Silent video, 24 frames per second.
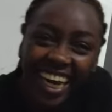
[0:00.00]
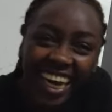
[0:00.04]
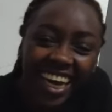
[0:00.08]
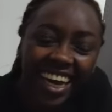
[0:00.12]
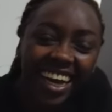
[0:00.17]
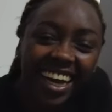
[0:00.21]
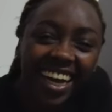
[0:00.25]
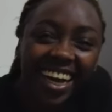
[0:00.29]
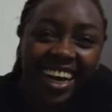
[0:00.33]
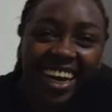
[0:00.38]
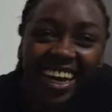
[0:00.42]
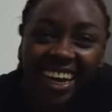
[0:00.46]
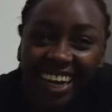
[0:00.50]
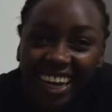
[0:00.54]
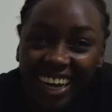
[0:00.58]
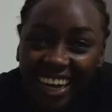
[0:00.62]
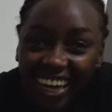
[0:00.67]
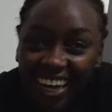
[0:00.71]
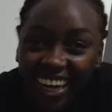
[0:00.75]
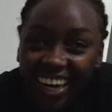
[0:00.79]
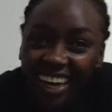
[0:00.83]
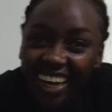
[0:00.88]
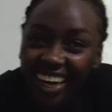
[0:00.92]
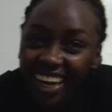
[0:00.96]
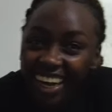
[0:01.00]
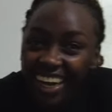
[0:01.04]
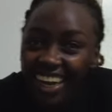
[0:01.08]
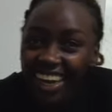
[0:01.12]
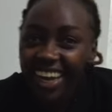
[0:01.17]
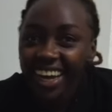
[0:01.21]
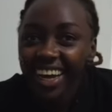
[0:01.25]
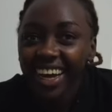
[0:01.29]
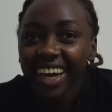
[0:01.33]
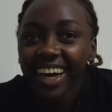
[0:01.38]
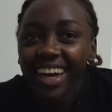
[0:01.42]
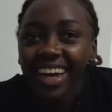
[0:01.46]
like how much you
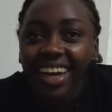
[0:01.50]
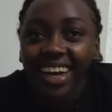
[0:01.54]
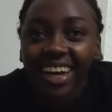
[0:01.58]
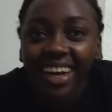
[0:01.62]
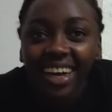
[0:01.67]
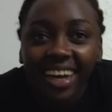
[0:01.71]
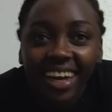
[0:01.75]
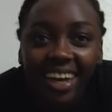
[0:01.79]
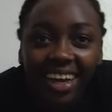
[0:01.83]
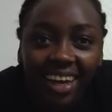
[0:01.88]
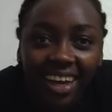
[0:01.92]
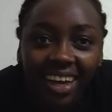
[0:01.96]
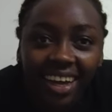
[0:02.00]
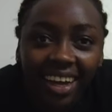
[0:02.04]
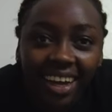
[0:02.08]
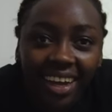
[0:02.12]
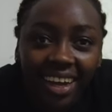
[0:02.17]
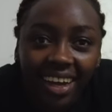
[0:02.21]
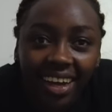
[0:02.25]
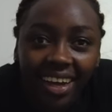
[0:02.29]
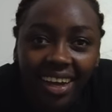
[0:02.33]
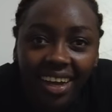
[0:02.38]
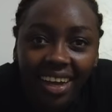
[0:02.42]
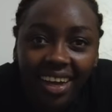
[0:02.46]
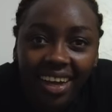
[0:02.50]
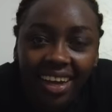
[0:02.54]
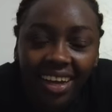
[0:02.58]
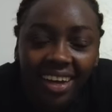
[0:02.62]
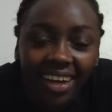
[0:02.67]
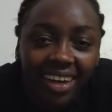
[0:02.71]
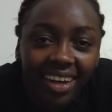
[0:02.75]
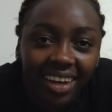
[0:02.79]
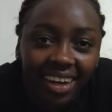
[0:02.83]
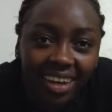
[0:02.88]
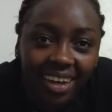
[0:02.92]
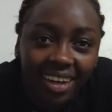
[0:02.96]
charge for someone to do like
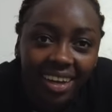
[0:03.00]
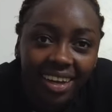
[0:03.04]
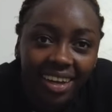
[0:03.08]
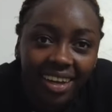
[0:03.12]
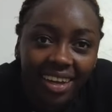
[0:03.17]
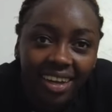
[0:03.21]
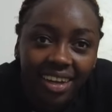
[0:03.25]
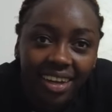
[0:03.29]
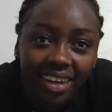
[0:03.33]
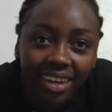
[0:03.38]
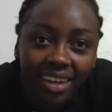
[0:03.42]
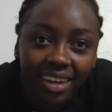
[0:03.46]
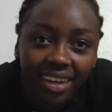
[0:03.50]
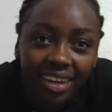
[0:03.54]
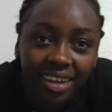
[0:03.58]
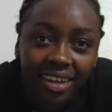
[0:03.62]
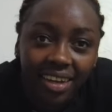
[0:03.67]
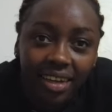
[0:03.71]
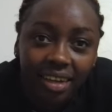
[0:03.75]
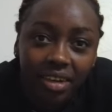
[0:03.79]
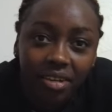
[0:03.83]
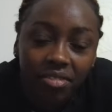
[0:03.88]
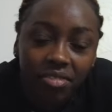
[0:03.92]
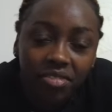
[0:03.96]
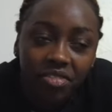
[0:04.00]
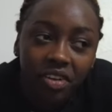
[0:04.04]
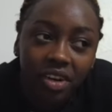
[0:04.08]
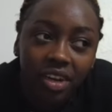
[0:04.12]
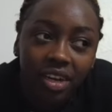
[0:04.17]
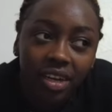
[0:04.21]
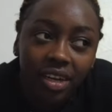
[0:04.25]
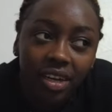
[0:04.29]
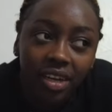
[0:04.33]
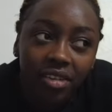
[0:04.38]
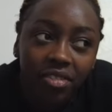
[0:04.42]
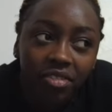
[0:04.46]
French tip? French
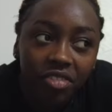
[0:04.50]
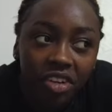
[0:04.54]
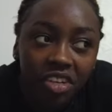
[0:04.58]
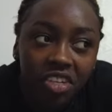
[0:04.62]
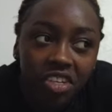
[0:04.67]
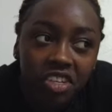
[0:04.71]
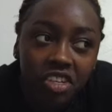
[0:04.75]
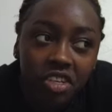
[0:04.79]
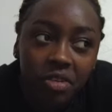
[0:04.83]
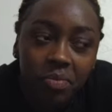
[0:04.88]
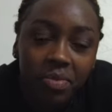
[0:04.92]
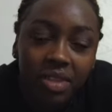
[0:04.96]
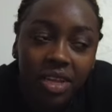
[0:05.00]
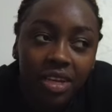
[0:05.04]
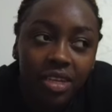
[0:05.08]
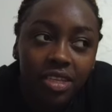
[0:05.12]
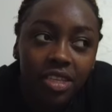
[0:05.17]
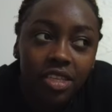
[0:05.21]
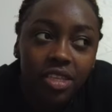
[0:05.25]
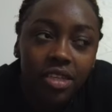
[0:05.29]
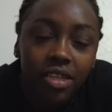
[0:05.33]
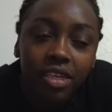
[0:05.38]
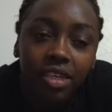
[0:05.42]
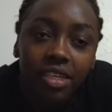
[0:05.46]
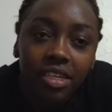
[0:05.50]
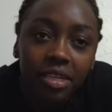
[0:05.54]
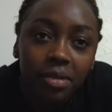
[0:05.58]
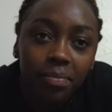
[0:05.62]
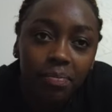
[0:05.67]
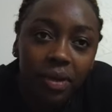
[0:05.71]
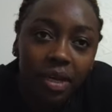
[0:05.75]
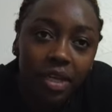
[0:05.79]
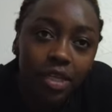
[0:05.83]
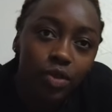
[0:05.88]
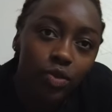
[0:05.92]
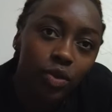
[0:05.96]
tip, it
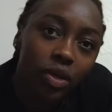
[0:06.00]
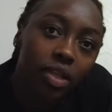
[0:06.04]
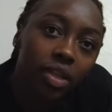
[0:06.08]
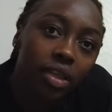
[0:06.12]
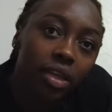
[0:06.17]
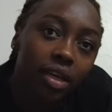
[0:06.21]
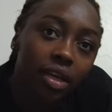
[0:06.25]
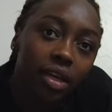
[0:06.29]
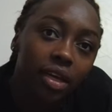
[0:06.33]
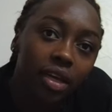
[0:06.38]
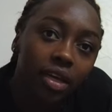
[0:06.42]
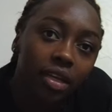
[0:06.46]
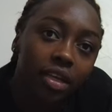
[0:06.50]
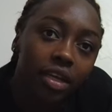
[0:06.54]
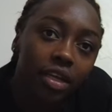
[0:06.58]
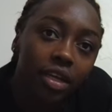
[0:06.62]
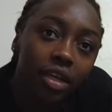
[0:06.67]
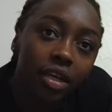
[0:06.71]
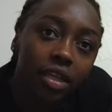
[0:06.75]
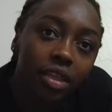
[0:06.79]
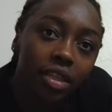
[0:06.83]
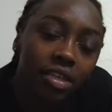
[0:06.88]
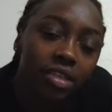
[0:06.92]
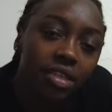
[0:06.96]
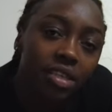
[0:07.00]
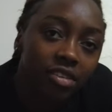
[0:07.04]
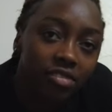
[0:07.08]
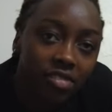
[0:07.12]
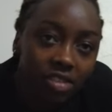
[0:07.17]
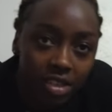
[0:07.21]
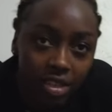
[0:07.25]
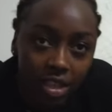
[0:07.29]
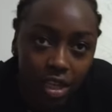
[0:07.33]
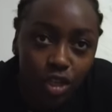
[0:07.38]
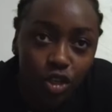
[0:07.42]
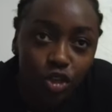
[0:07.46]
depends with the
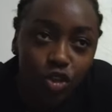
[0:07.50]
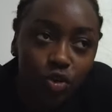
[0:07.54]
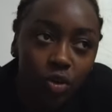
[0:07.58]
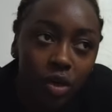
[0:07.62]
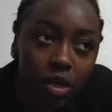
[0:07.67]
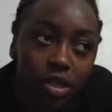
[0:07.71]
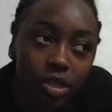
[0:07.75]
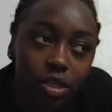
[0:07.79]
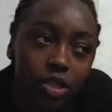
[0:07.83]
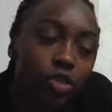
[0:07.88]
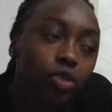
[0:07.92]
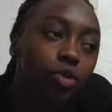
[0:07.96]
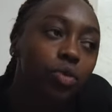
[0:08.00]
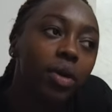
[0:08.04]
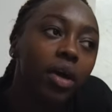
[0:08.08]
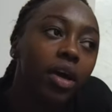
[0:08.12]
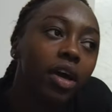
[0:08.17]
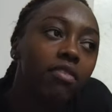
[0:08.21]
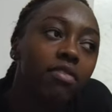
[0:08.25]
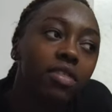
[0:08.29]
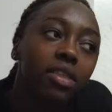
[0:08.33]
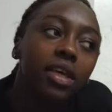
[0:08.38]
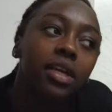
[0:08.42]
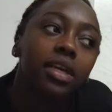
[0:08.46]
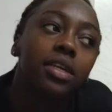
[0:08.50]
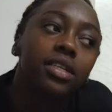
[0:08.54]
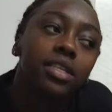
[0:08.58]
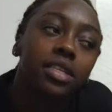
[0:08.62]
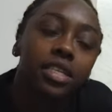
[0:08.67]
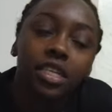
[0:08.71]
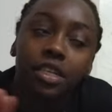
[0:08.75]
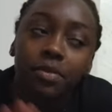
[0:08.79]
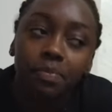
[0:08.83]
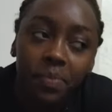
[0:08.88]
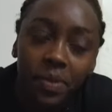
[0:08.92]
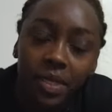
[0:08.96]
service that you want. So we have the
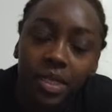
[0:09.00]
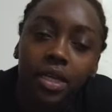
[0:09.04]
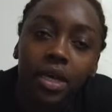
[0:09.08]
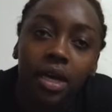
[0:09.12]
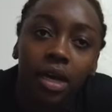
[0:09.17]
tips